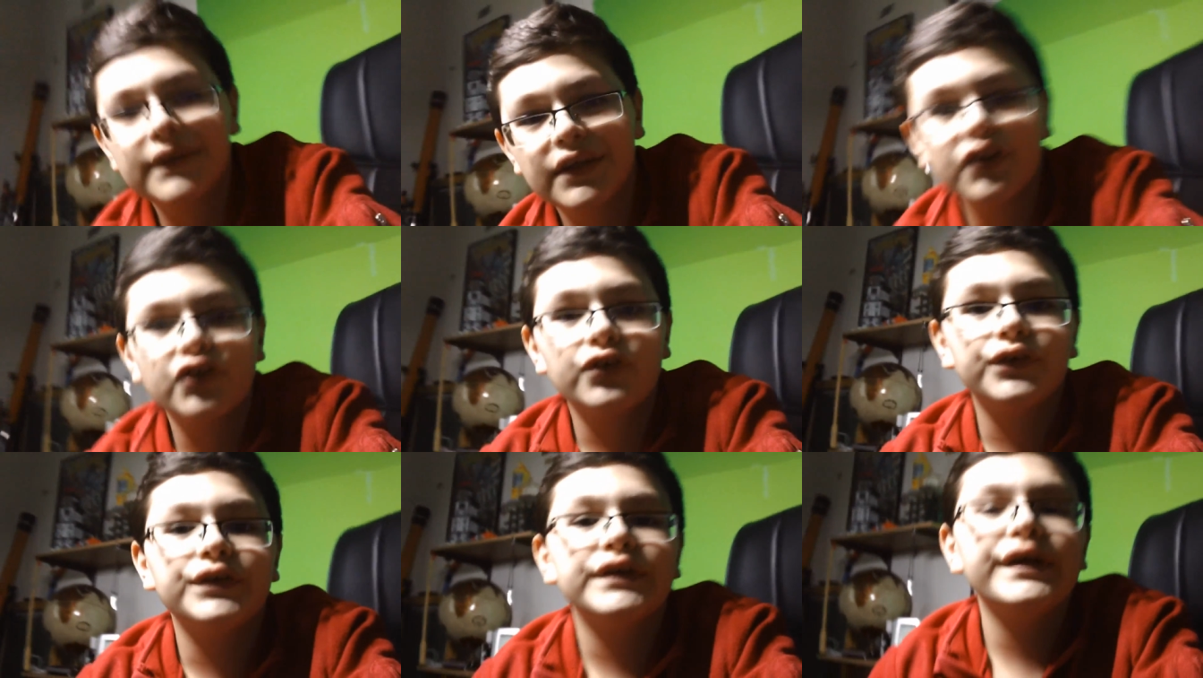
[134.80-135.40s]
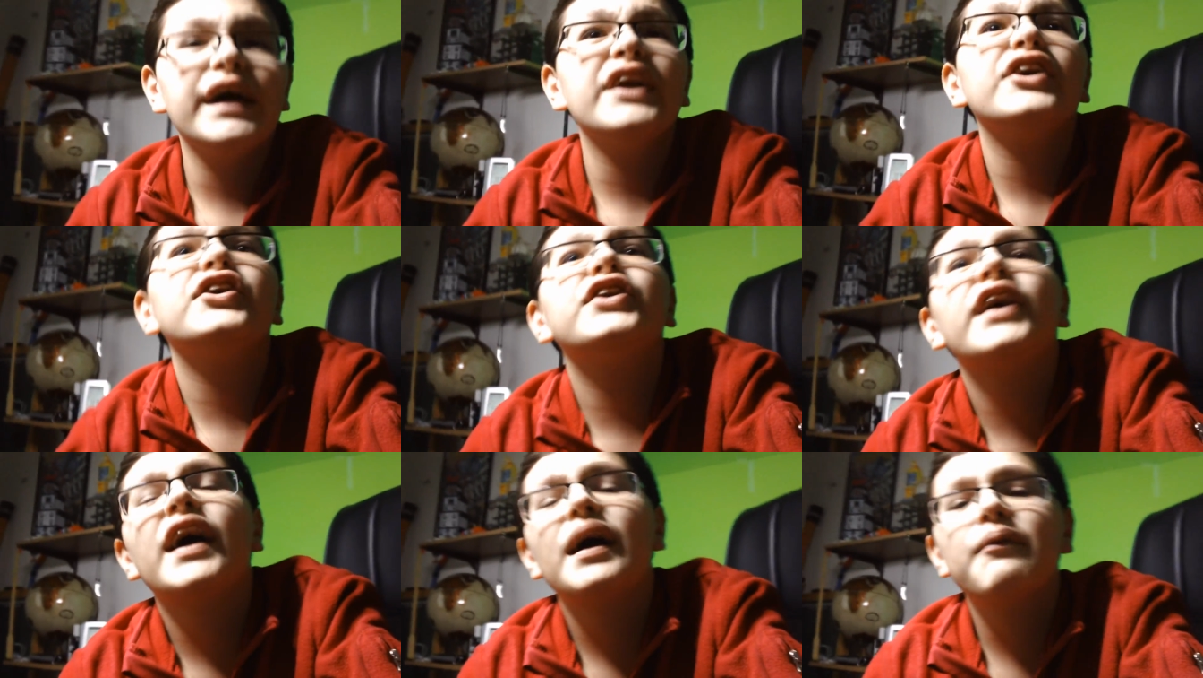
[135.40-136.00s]
Central
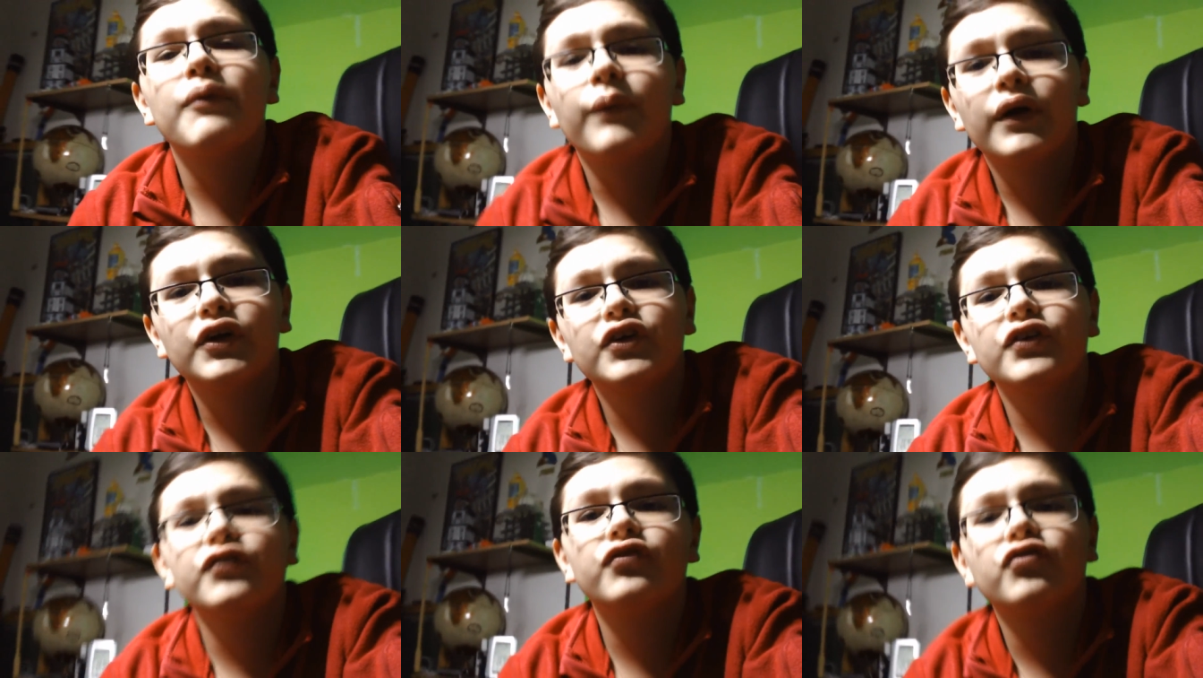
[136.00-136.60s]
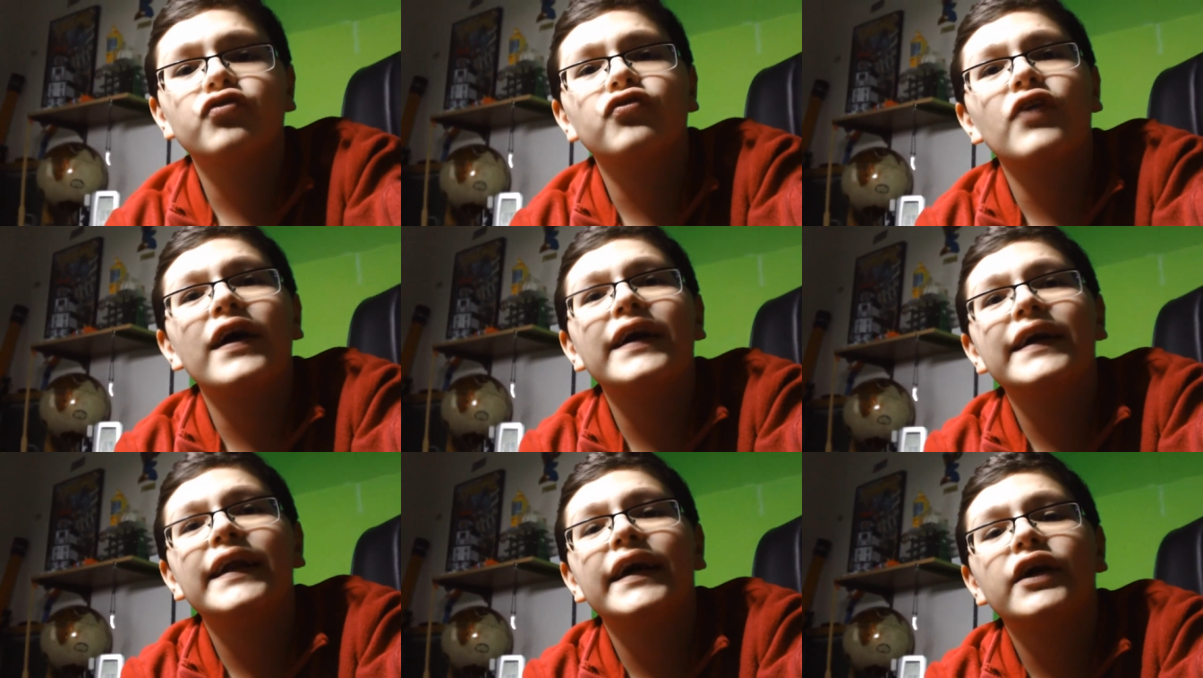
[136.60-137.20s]
Standard Time, I watch
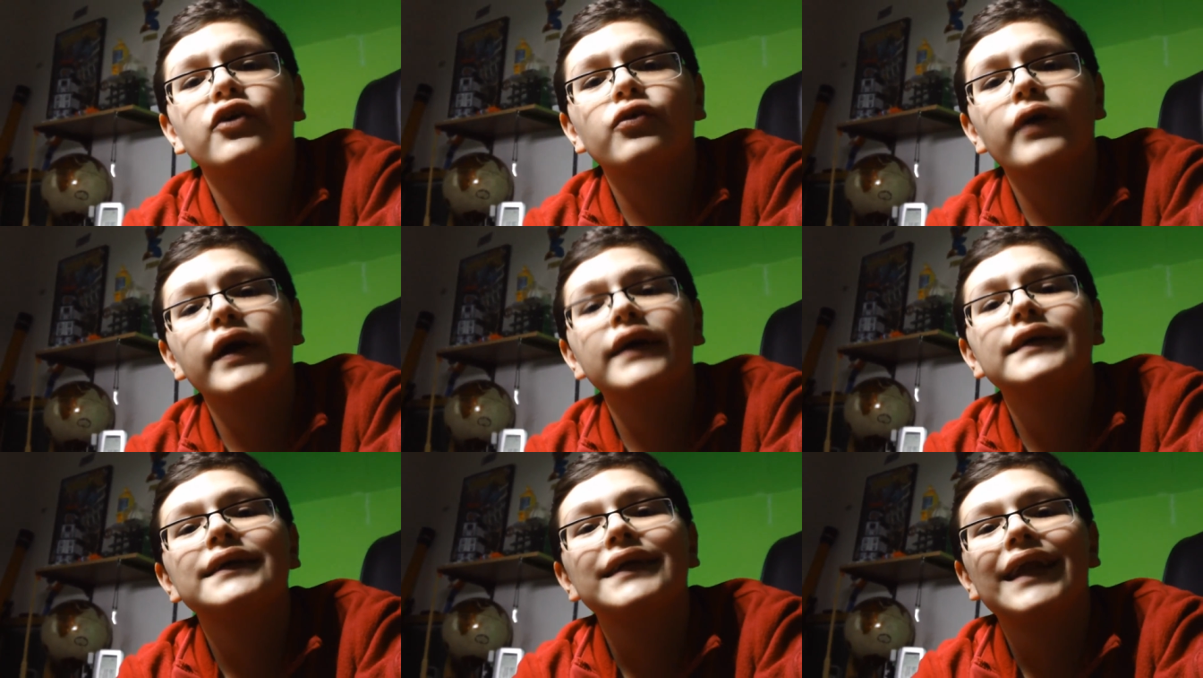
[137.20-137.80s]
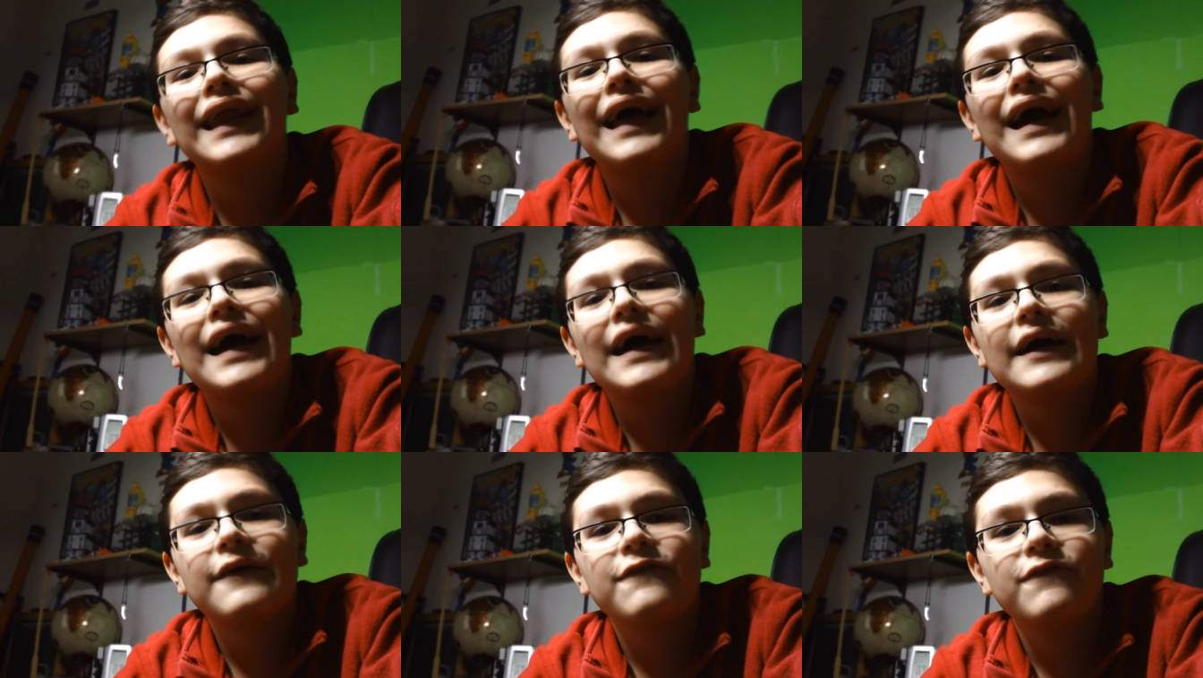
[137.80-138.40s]
Friday Night Cranks
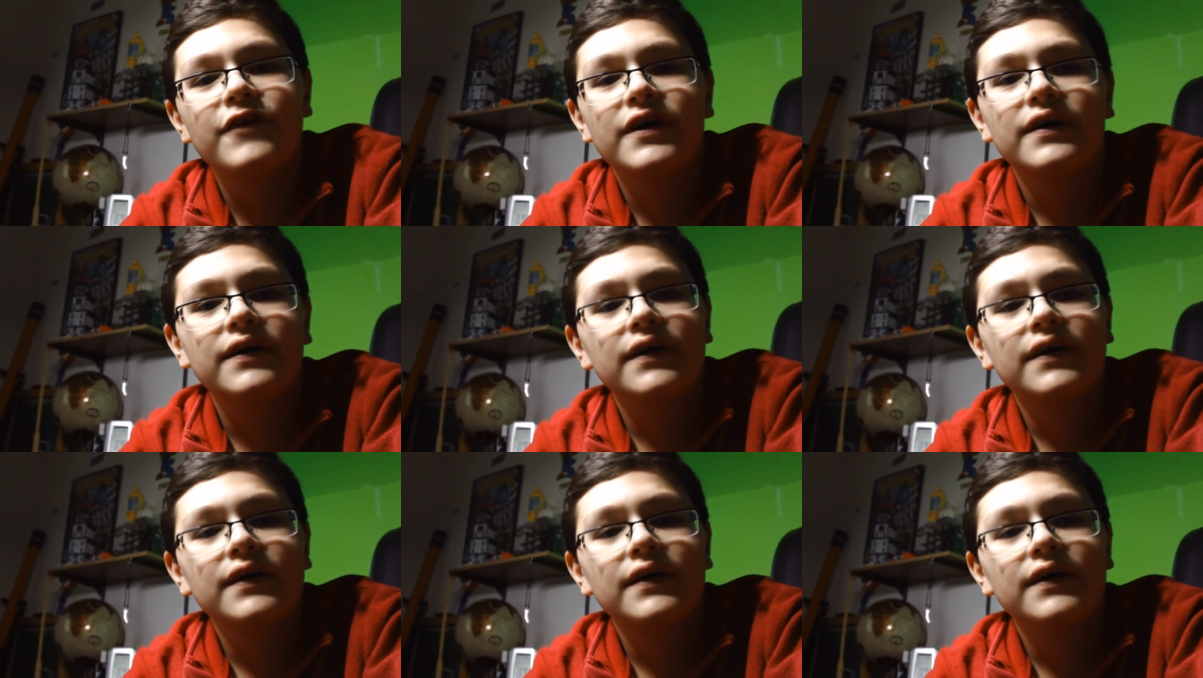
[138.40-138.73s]
live.